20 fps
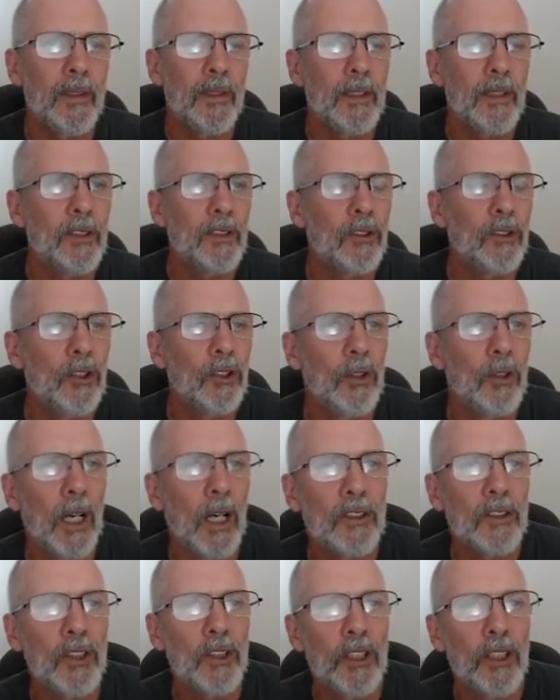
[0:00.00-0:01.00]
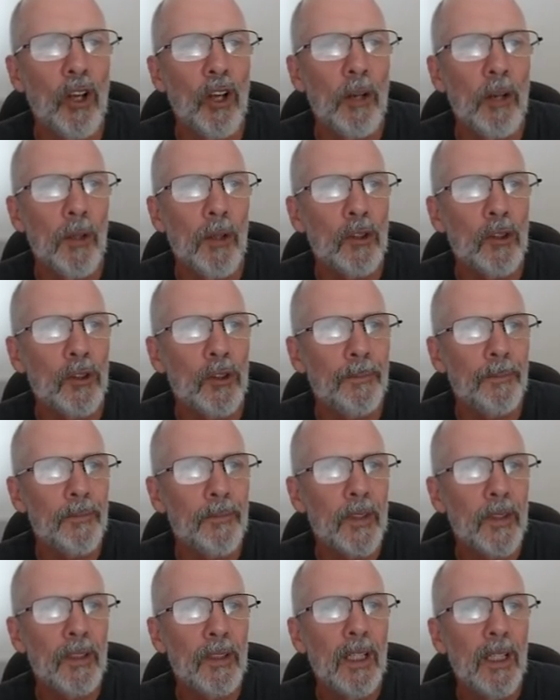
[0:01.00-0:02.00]
These two are synonymous.
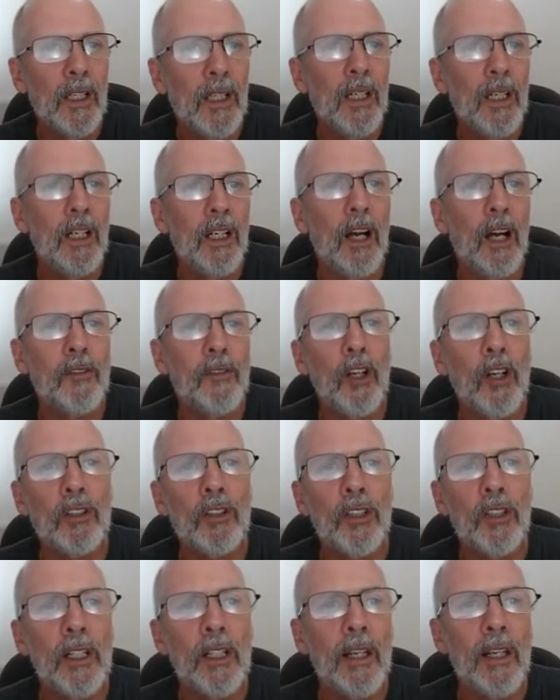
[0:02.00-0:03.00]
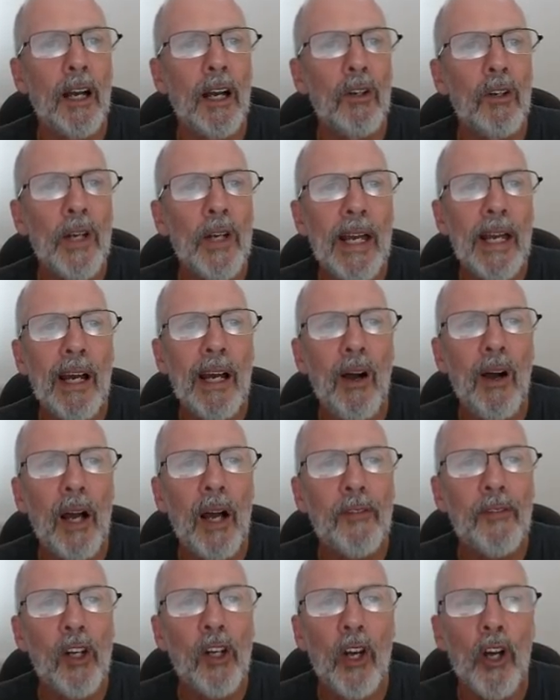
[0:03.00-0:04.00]
I've got to go now,
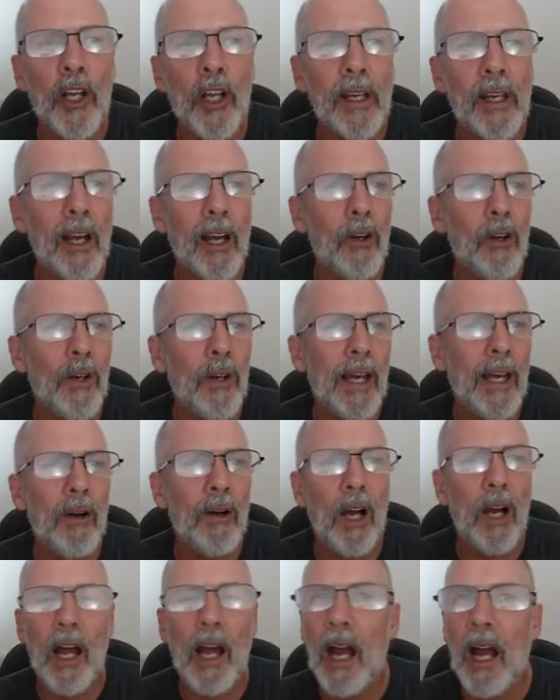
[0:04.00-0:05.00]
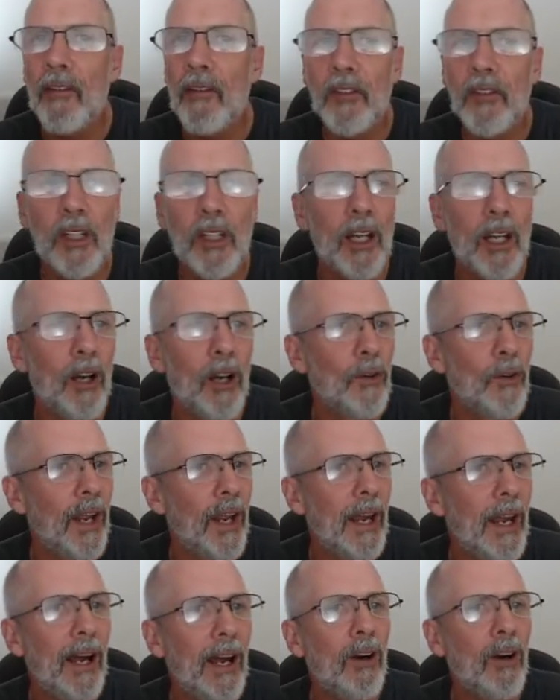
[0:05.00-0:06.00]
I've got to go now, I have to go
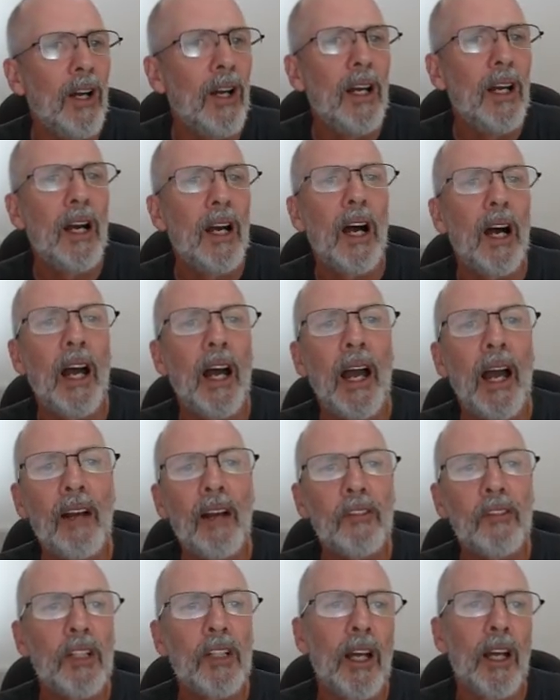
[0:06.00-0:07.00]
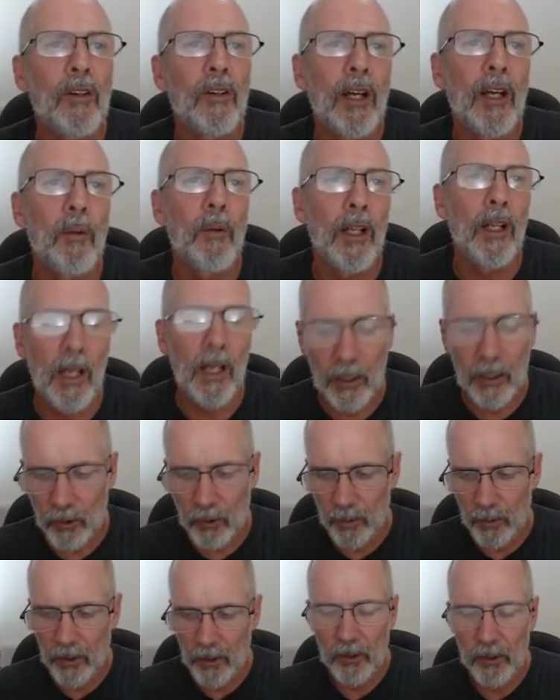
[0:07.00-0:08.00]
now, I have to go now. Well, the
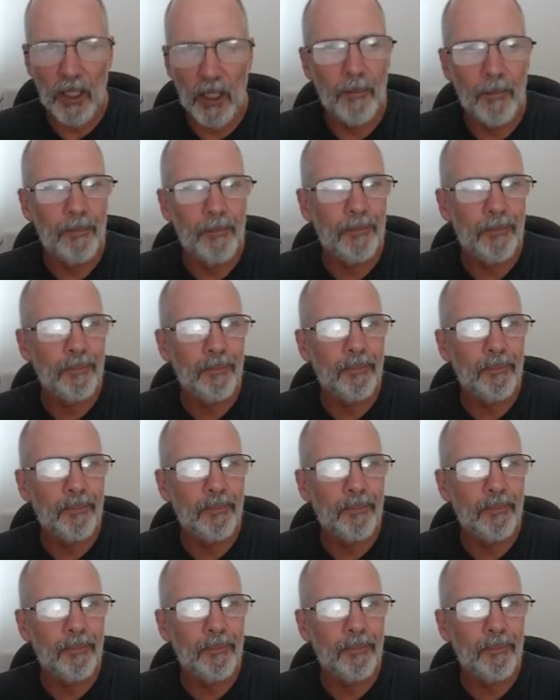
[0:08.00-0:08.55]
last two are the same.